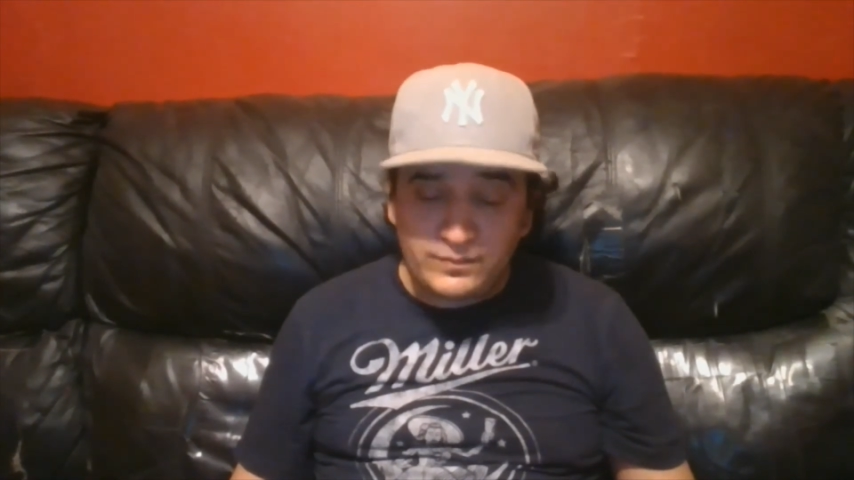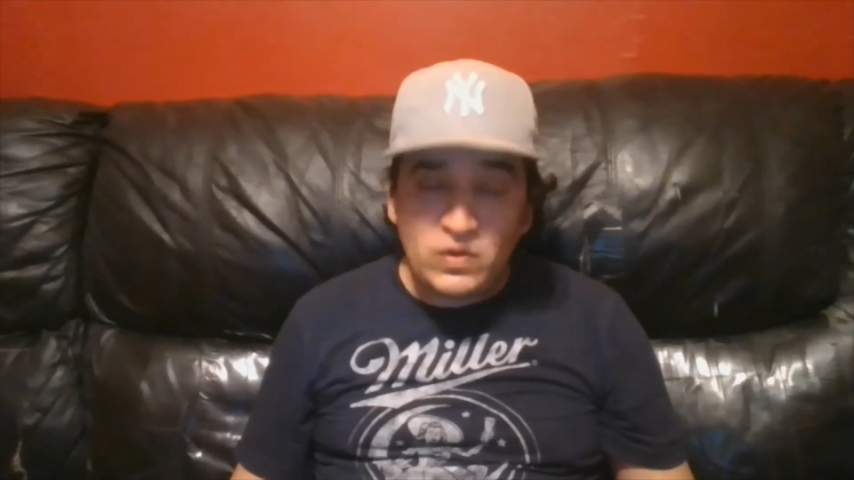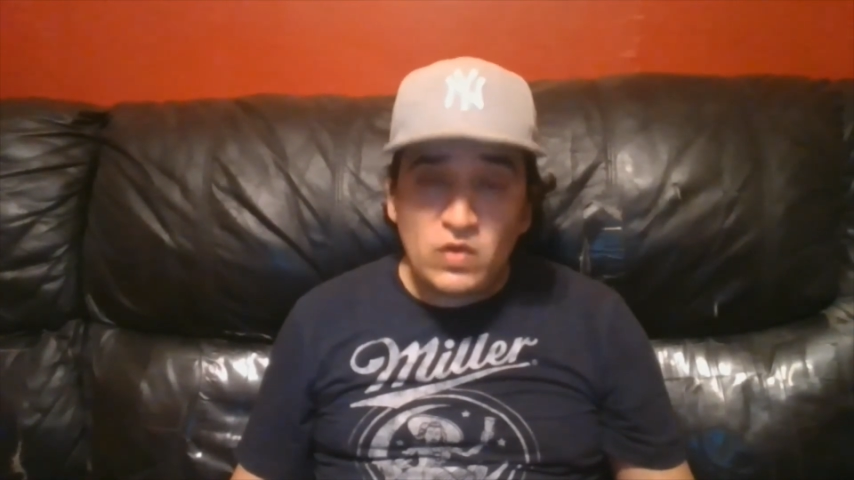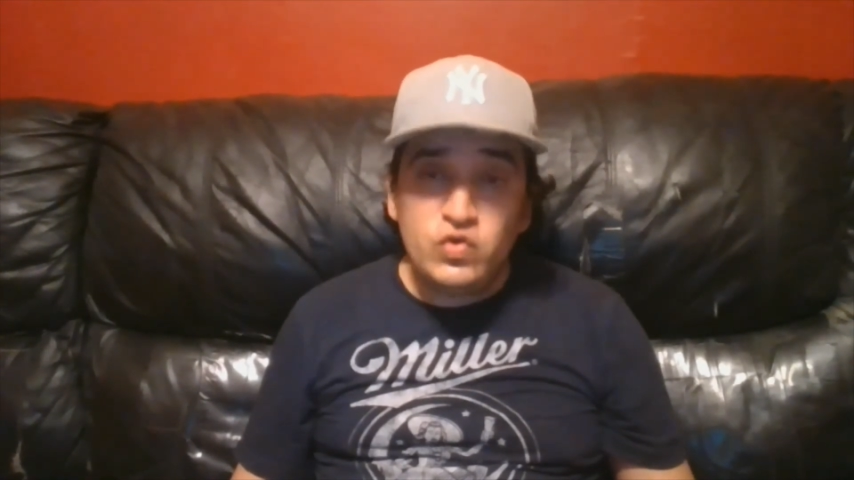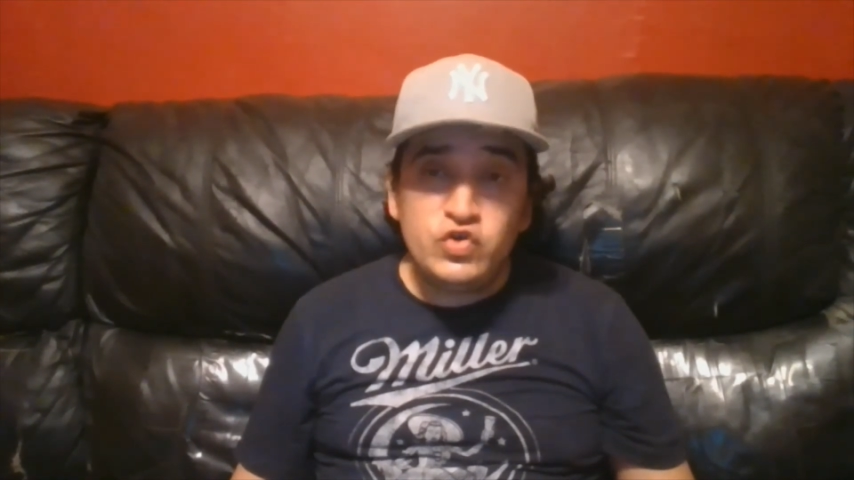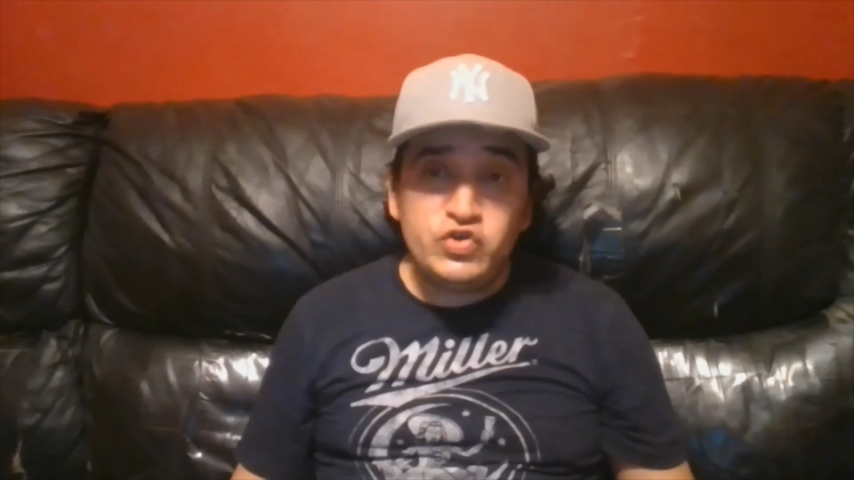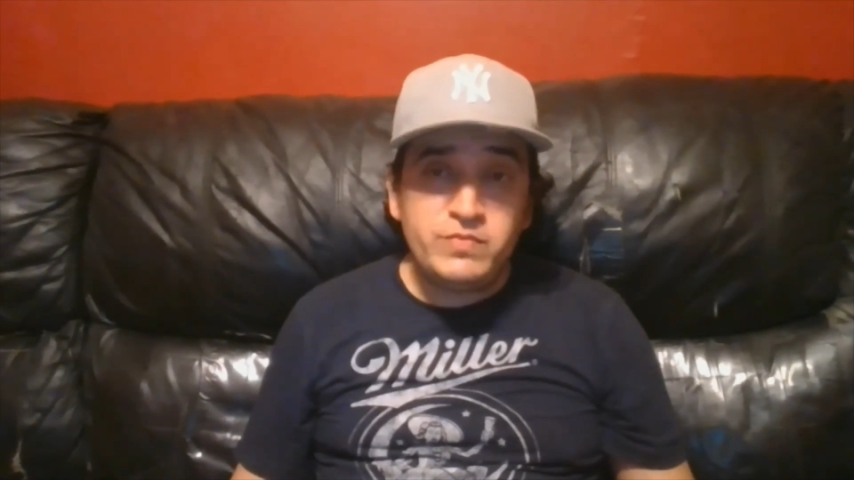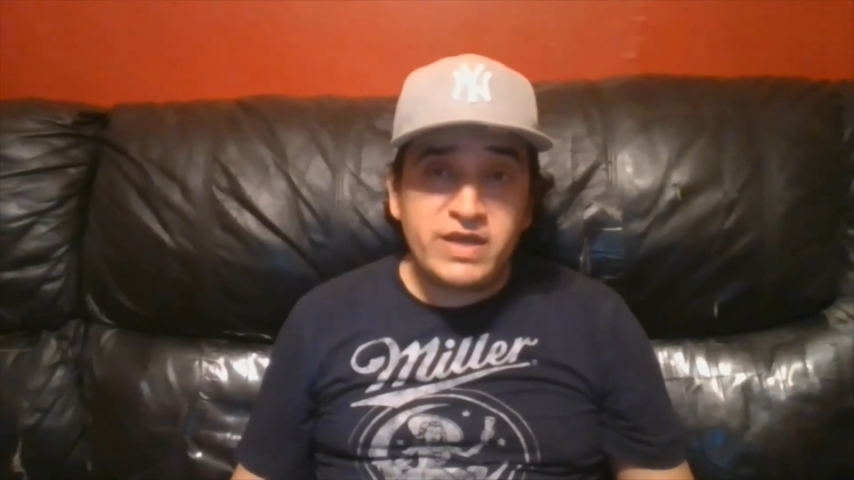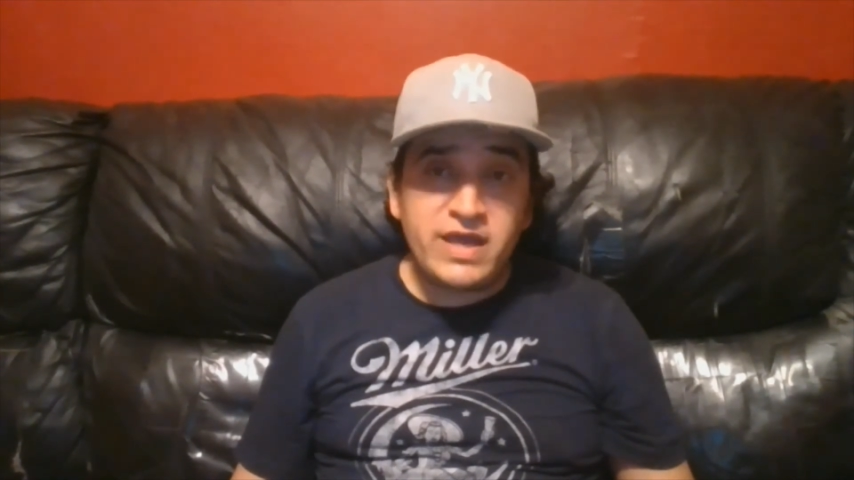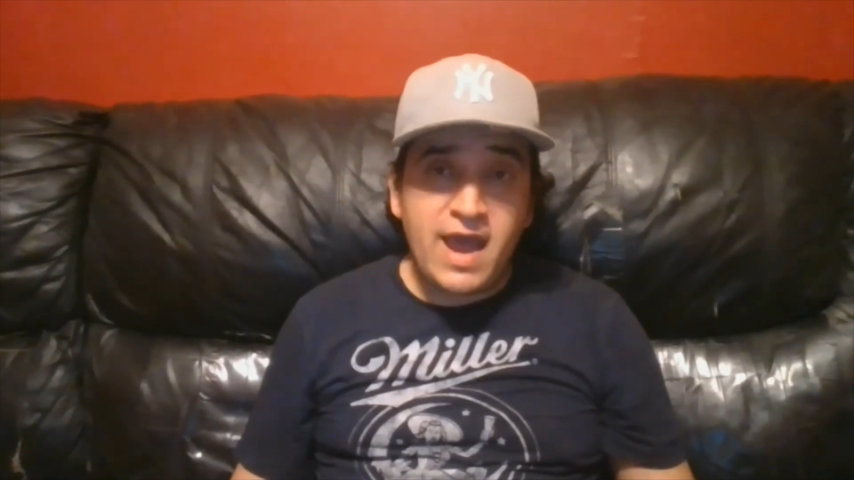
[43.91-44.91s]
you should be
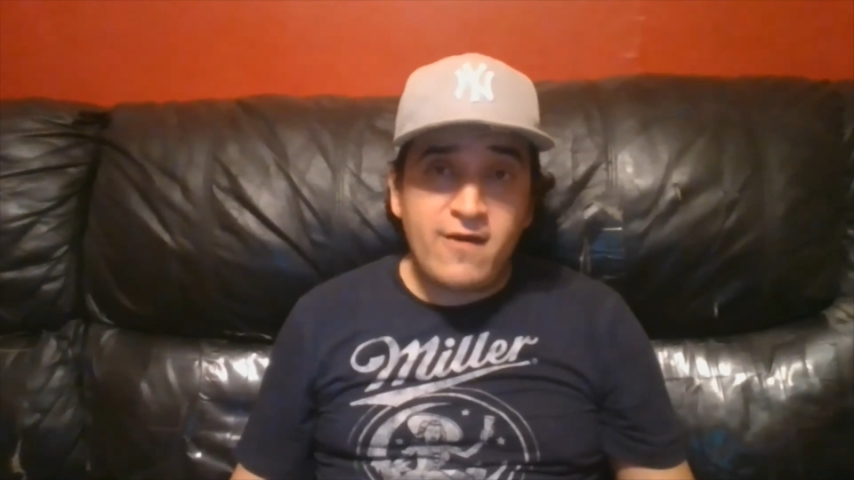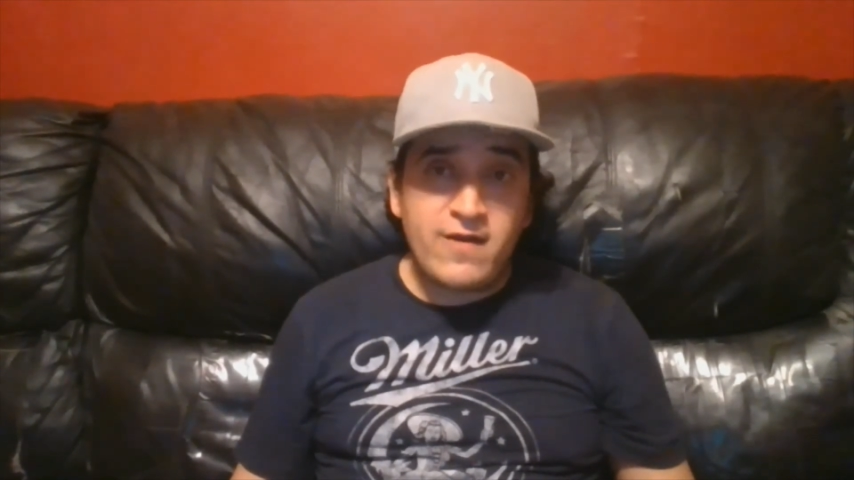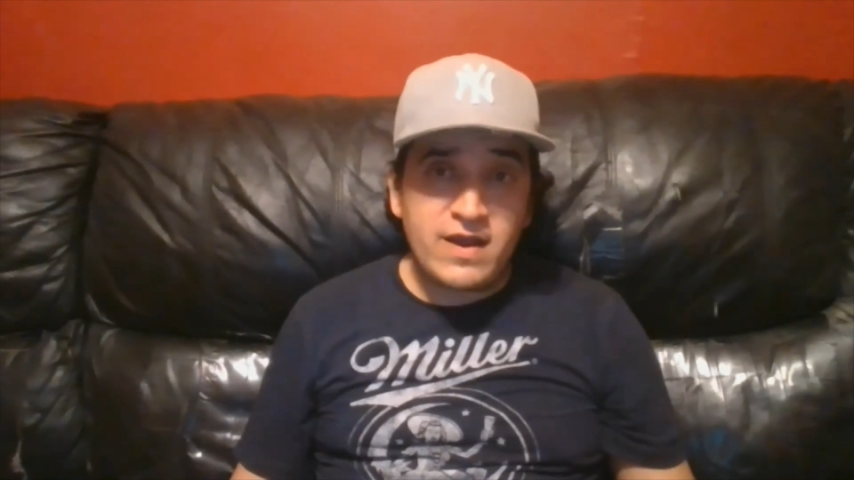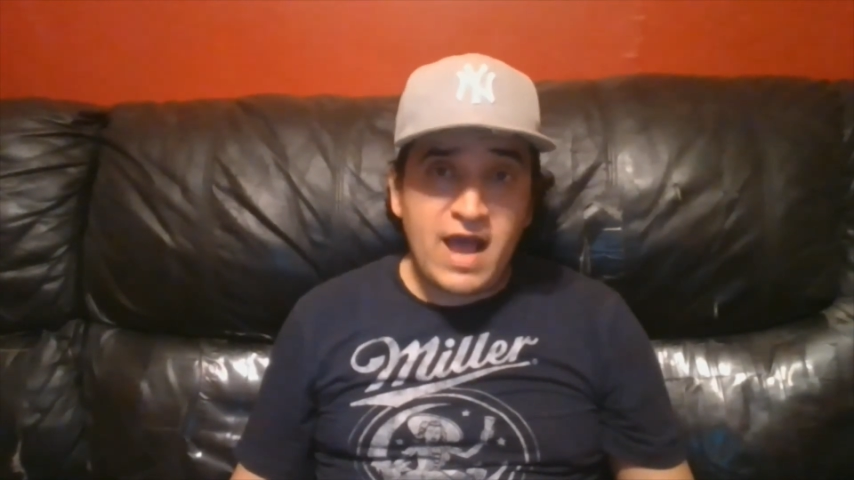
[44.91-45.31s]
carrying